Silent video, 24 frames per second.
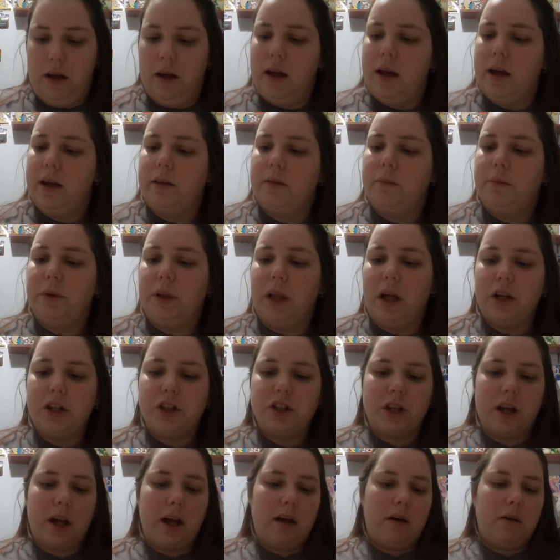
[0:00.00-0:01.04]
And
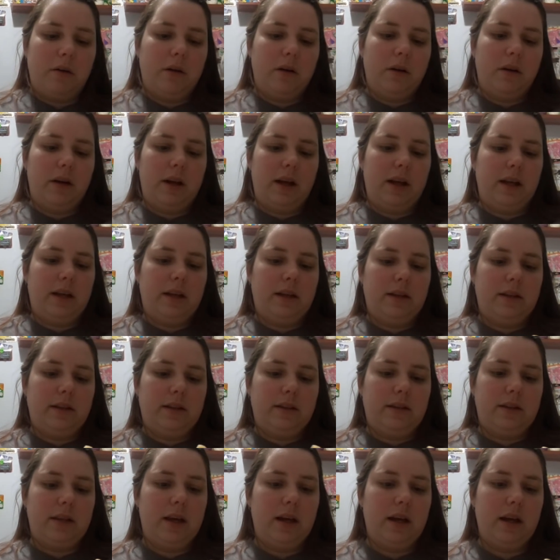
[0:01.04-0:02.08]
Blush Hour
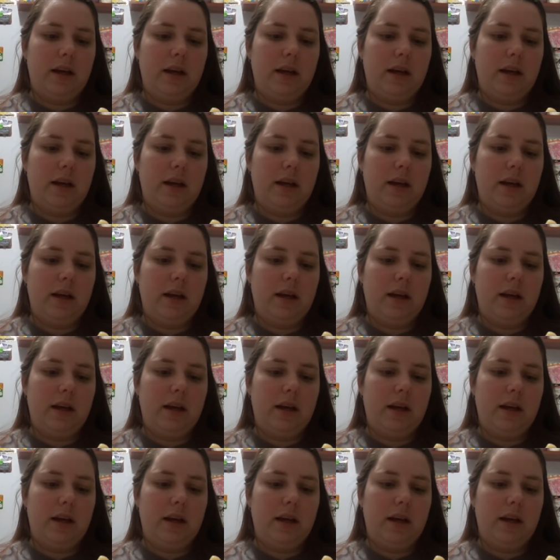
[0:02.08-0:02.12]
is